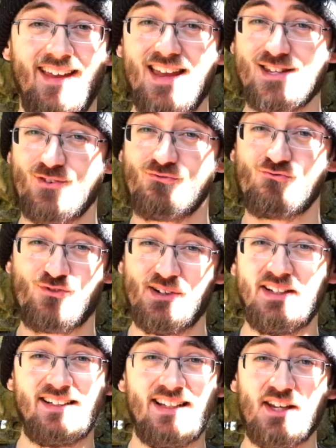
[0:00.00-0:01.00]
is a
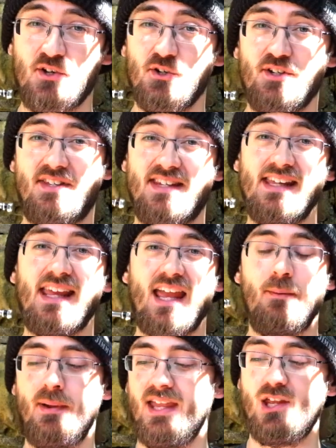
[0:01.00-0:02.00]
really good
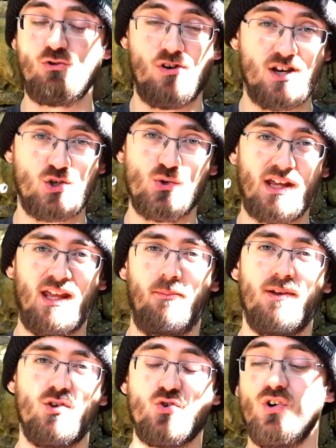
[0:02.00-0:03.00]
TKP, traditional
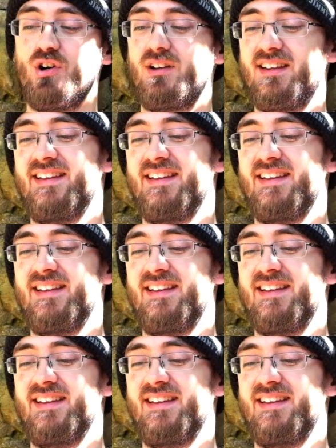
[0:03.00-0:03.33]
kingpin truck.